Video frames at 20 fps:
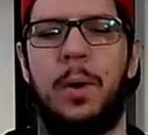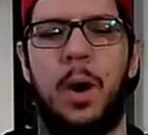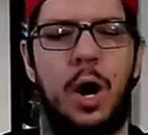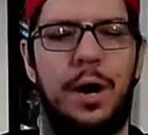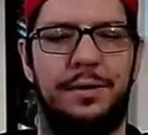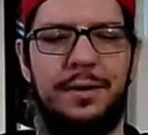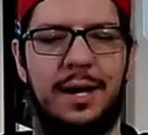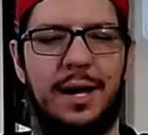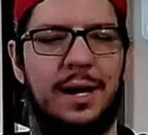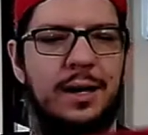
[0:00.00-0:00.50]

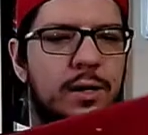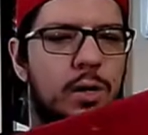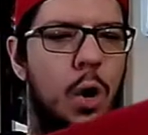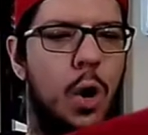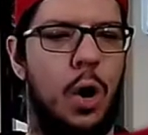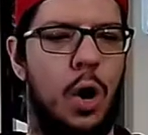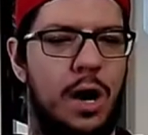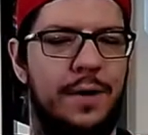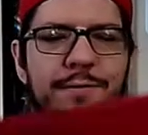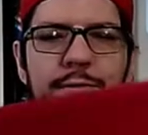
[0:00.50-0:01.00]
on and
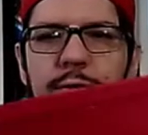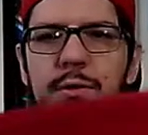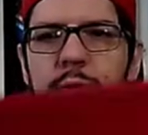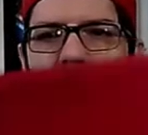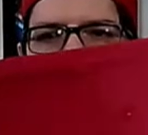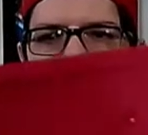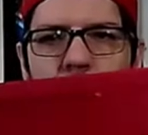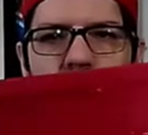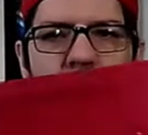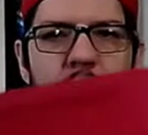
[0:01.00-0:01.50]
off
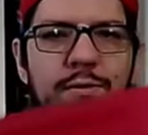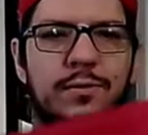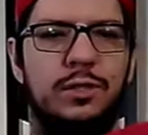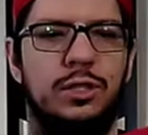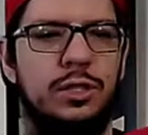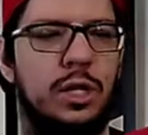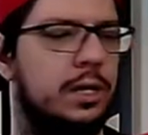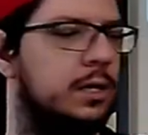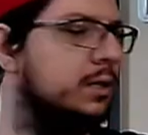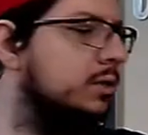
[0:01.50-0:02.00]
the
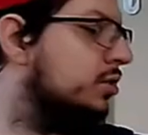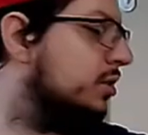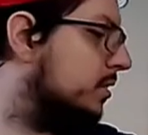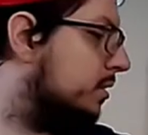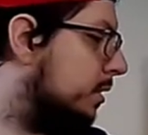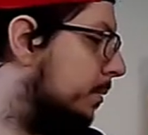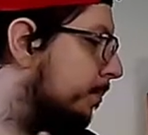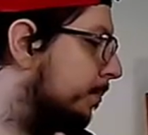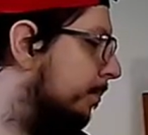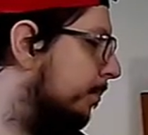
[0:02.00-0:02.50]
covers on the
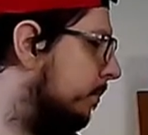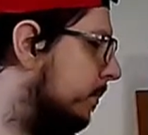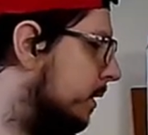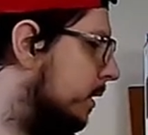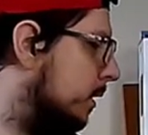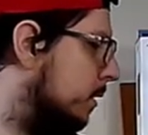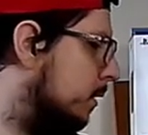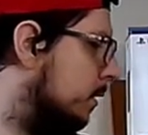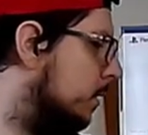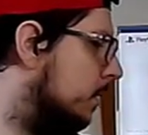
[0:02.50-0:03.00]
system.
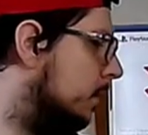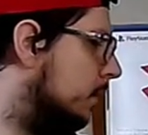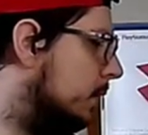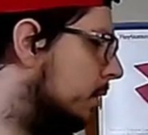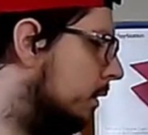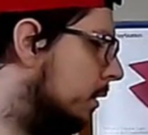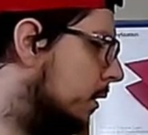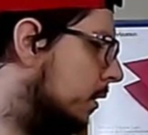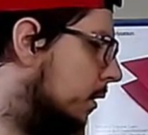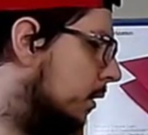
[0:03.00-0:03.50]

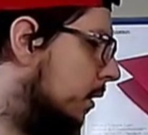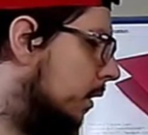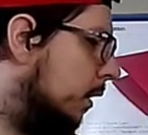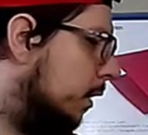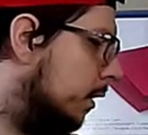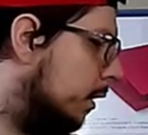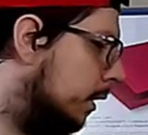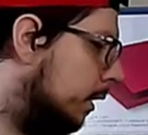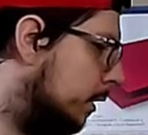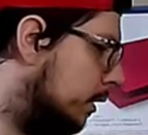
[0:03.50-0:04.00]

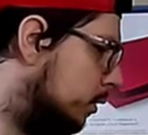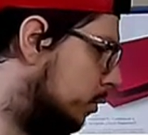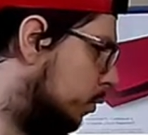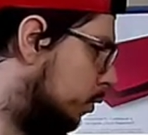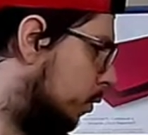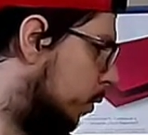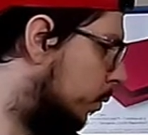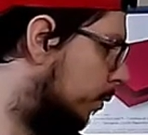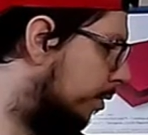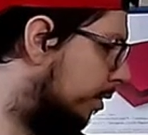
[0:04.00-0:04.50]
Alright, you
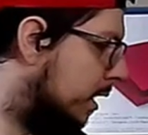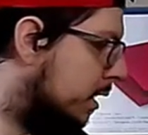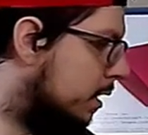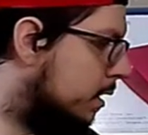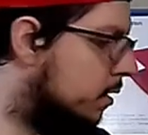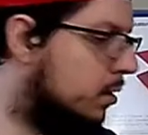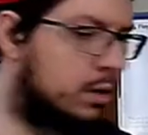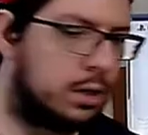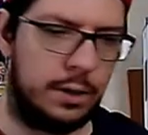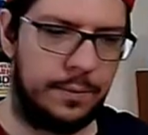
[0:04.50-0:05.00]
go
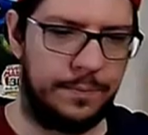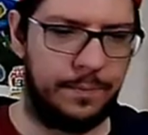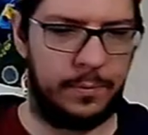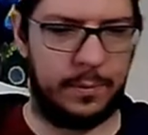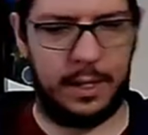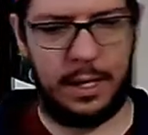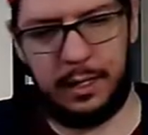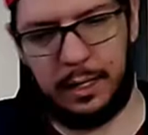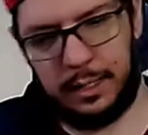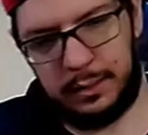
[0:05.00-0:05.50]
there,
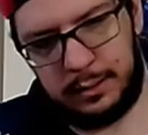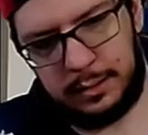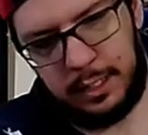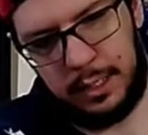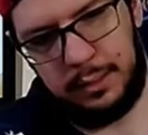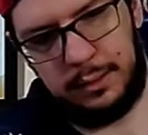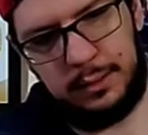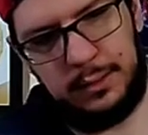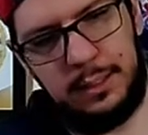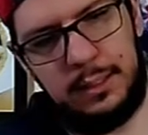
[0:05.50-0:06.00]
and let's
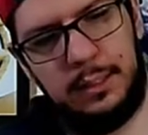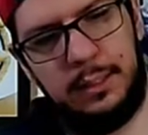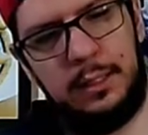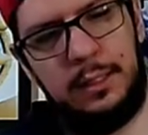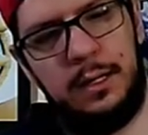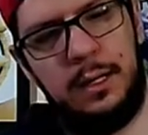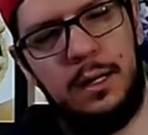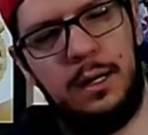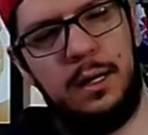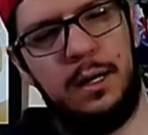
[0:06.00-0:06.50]
get the
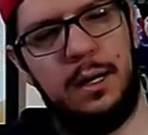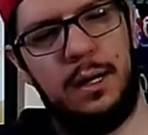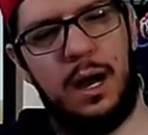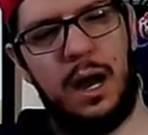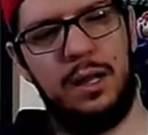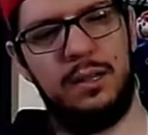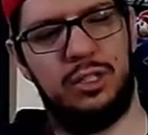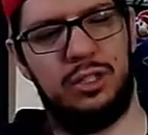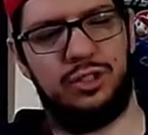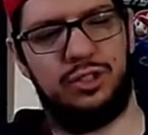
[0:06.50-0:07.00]

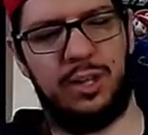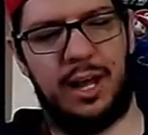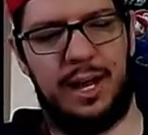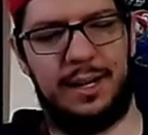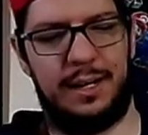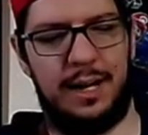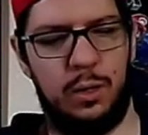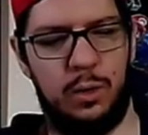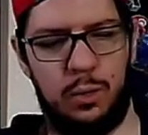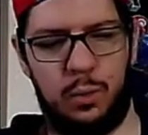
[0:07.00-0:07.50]
other side
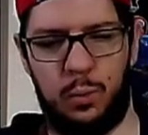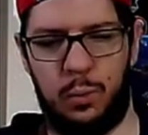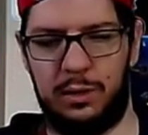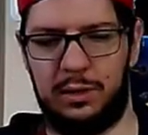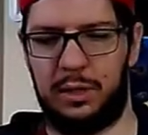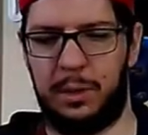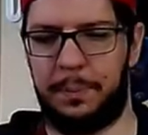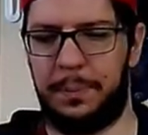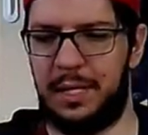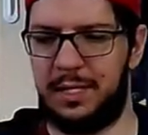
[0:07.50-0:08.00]
out with
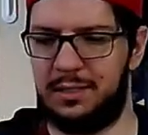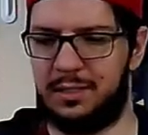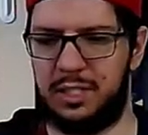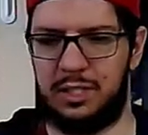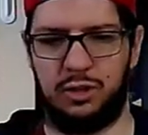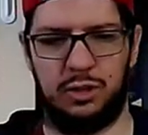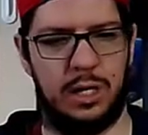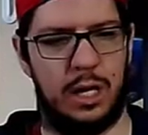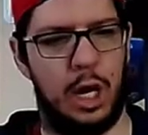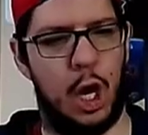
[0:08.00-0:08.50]
the
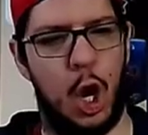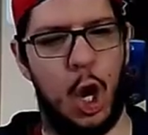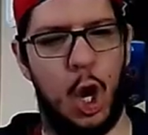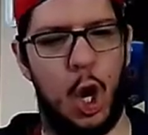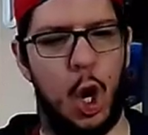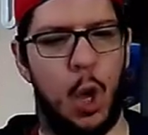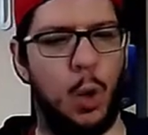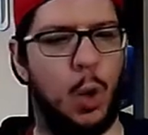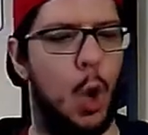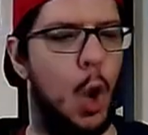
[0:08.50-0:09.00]
PlayStation
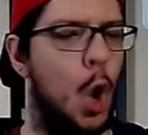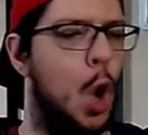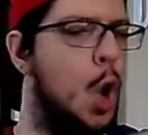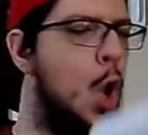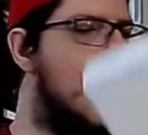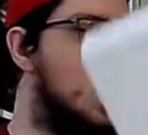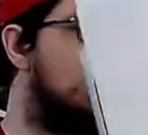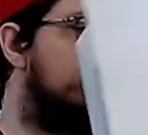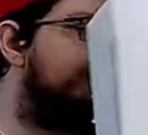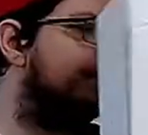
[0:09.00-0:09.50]
logo.